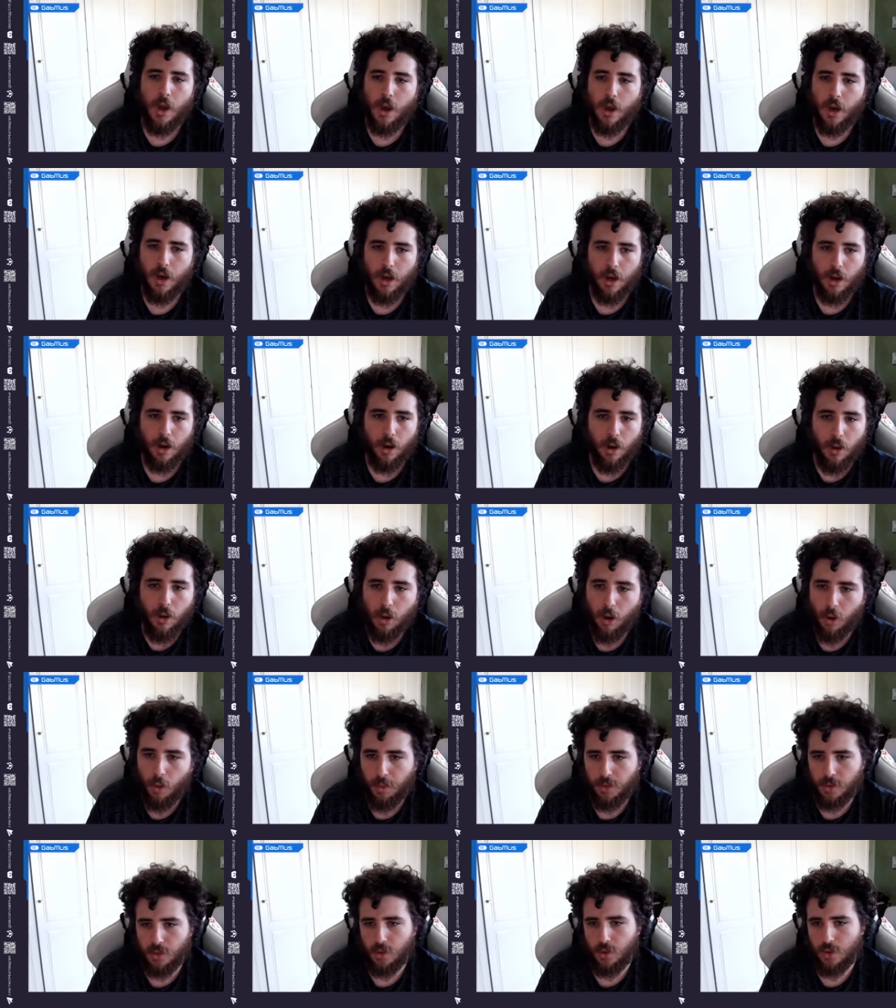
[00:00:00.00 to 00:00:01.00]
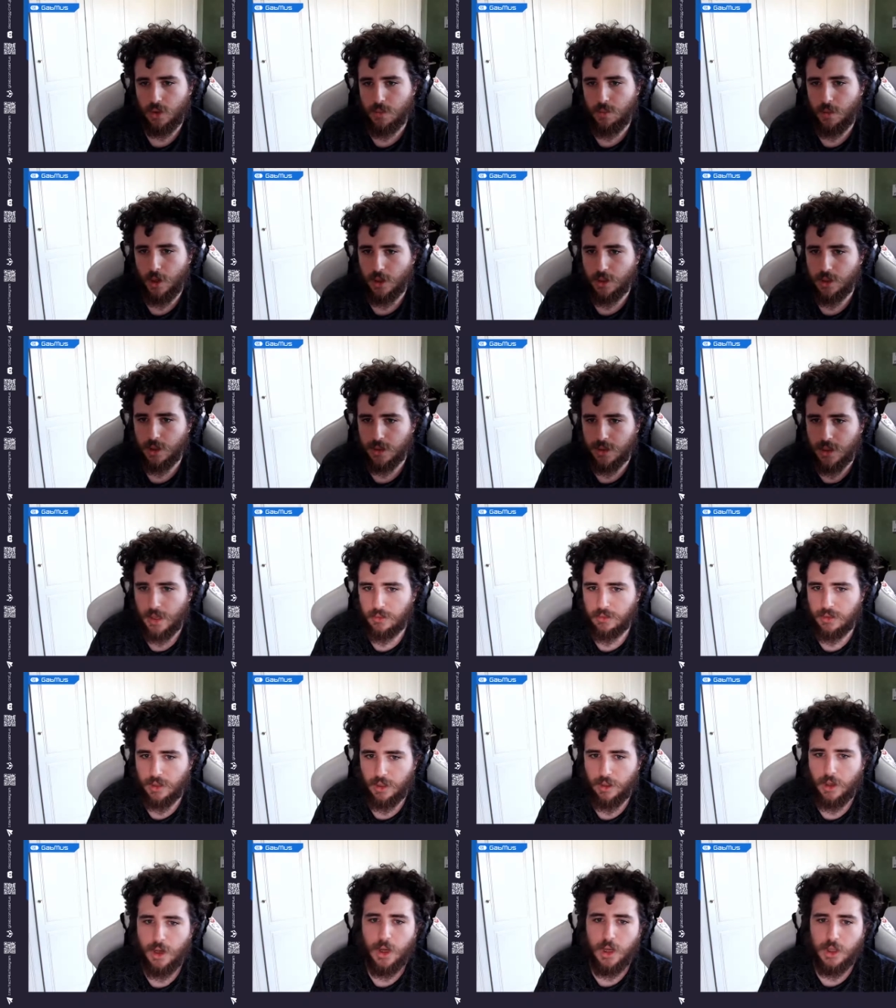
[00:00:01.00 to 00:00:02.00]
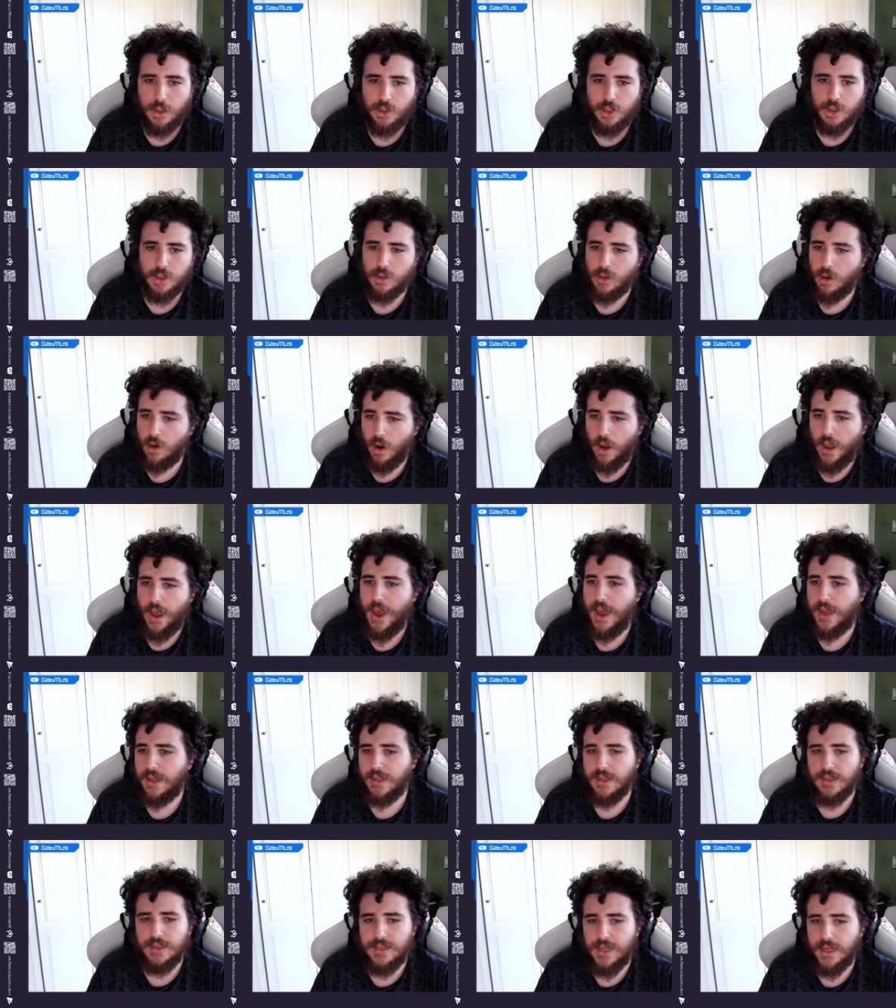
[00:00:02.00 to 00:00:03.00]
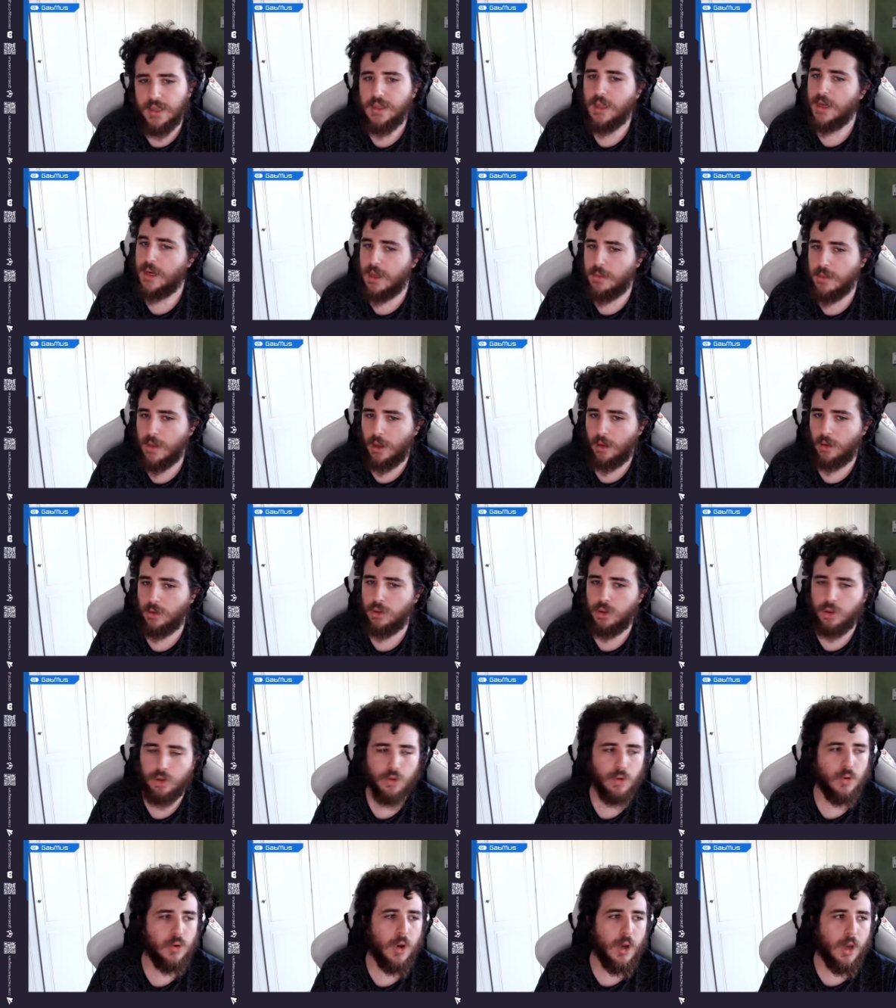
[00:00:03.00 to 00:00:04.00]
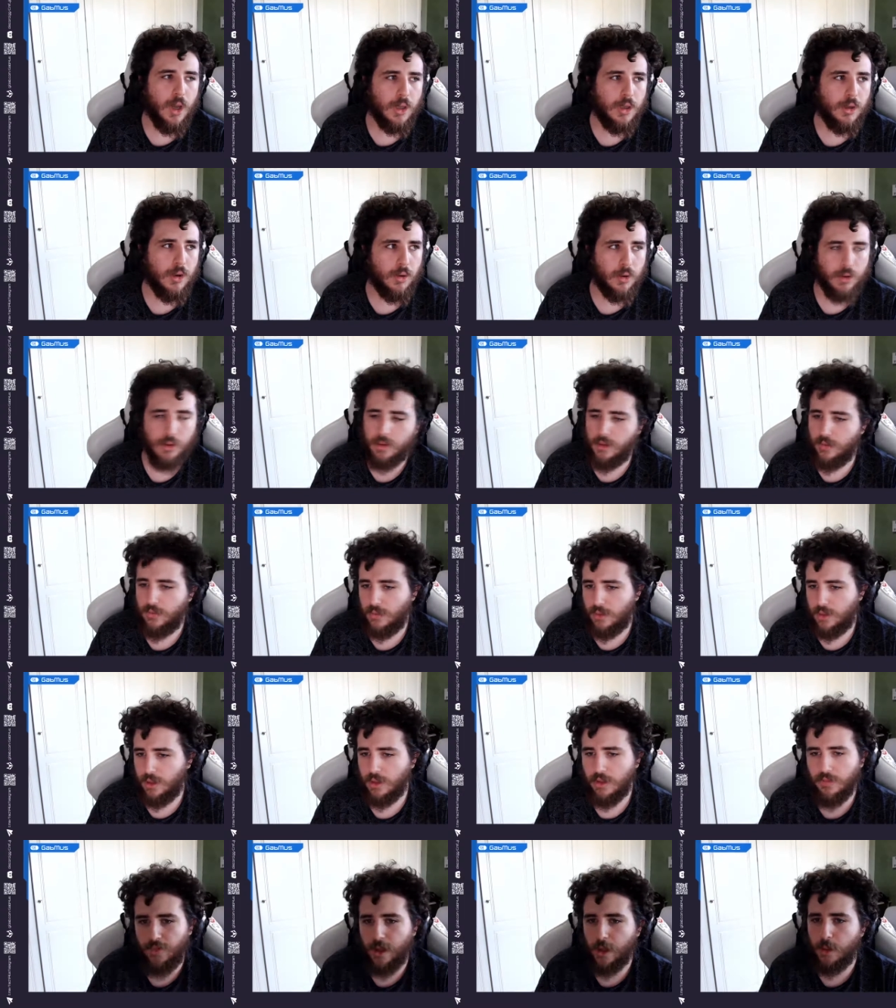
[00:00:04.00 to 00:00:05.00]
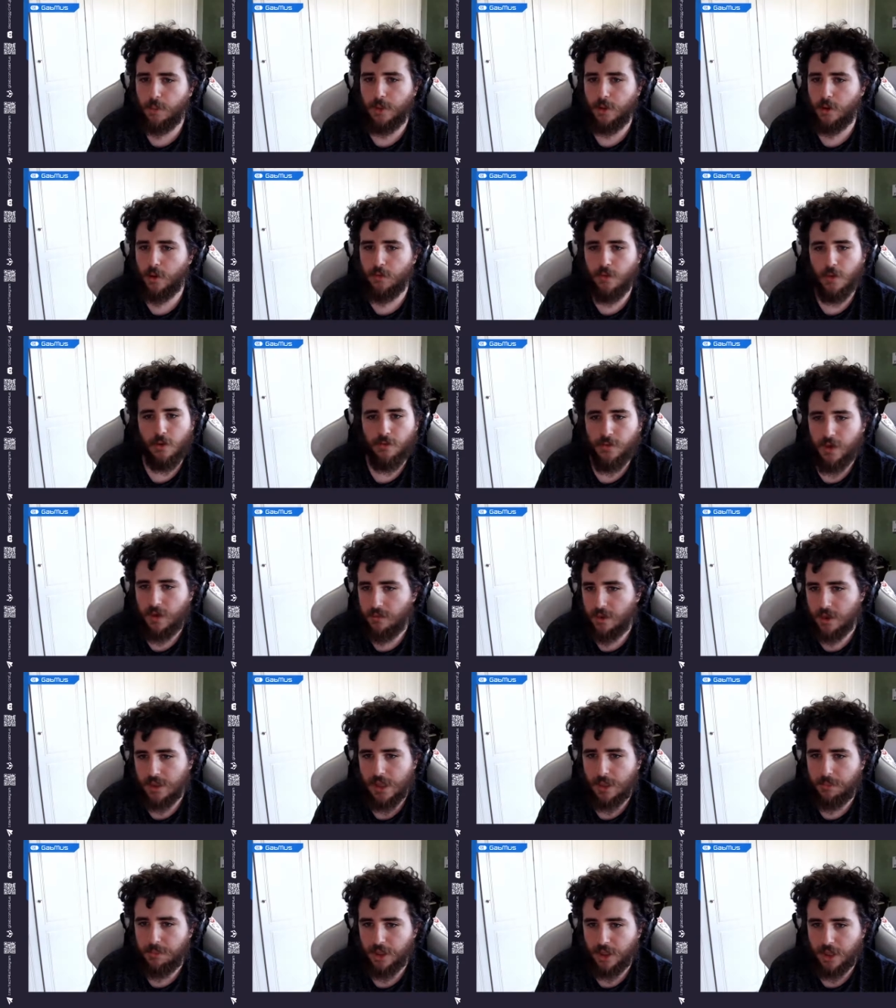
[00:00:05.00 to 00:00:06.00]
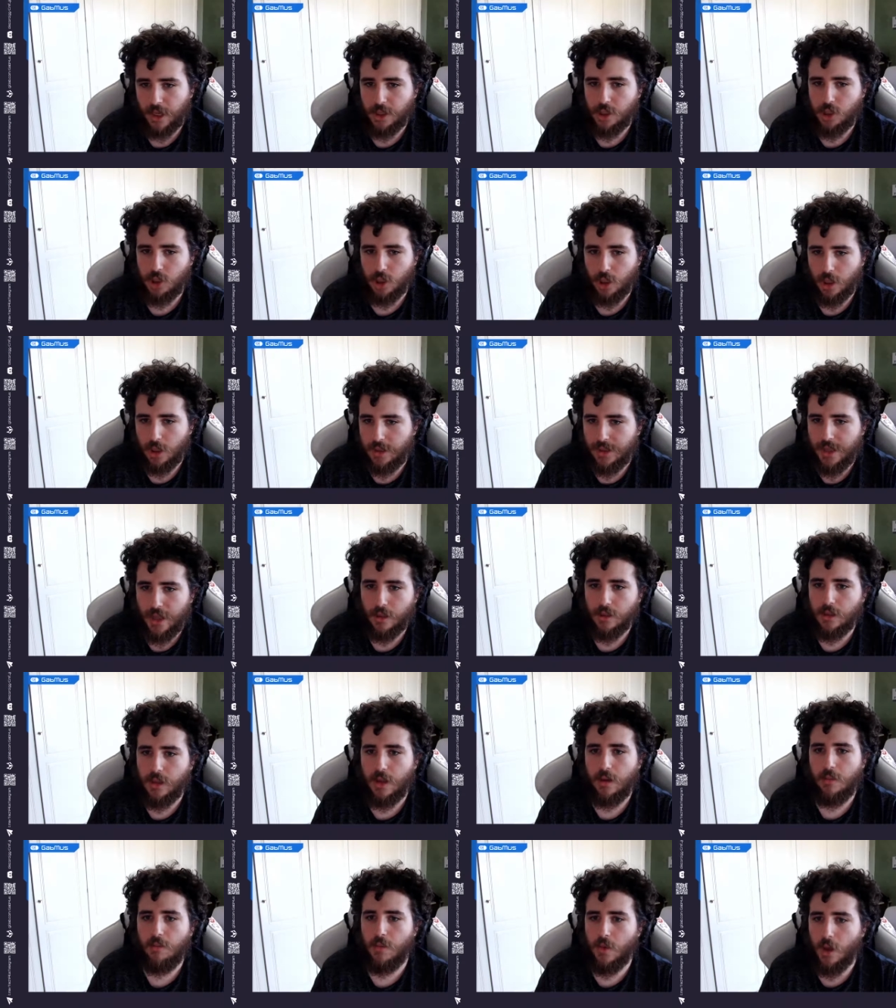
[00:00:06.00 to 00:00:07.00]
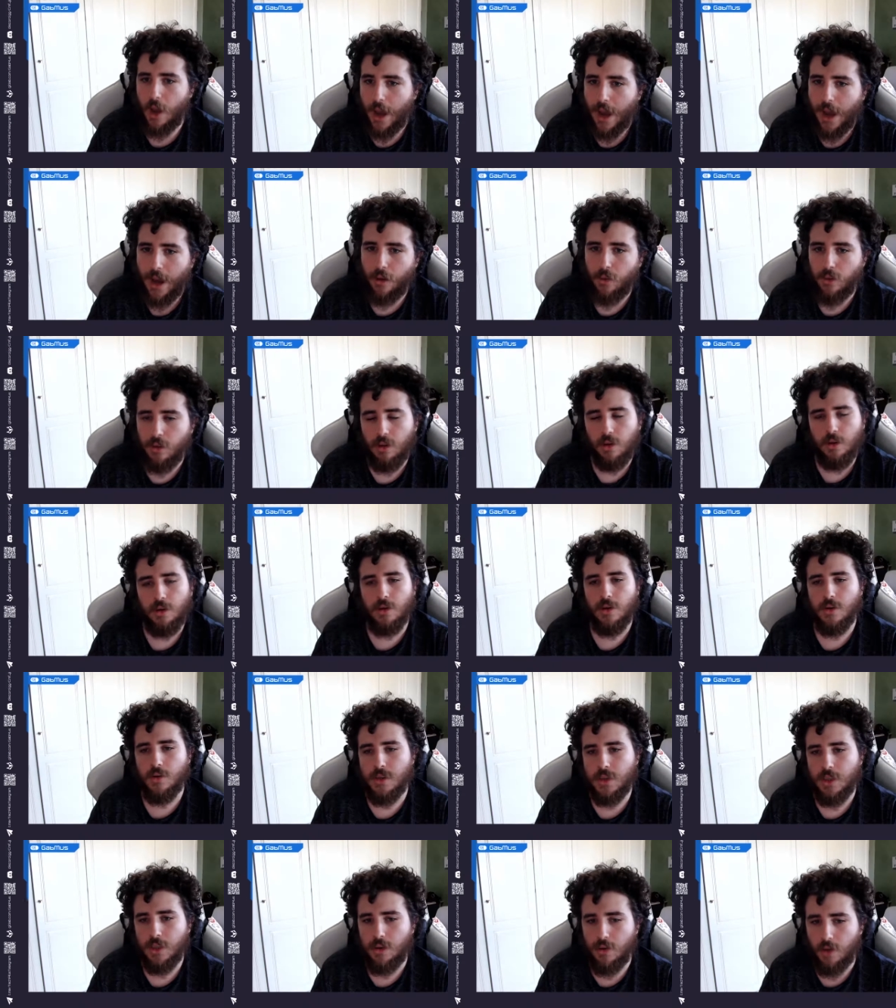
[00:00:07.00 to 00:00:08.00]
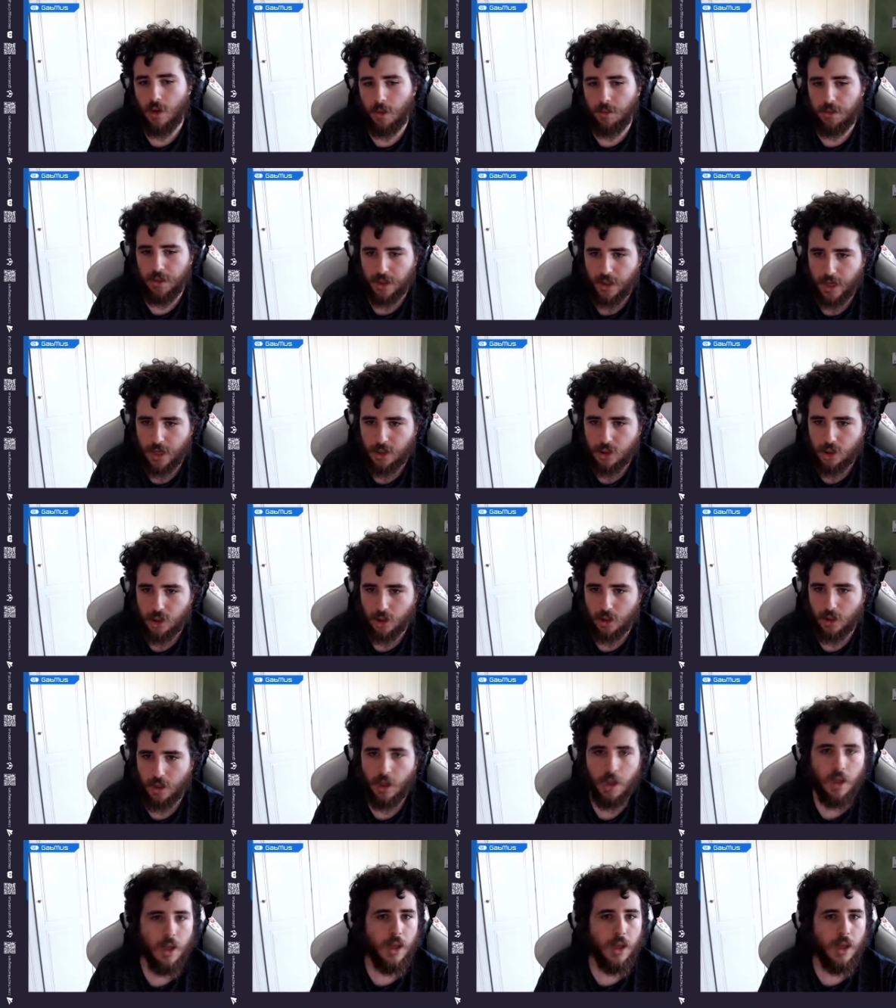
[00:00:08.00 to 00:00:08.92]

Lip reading: all open source projects out there. Just go ahead and send an email to the developer of your favorite application and tell them how you're using your application.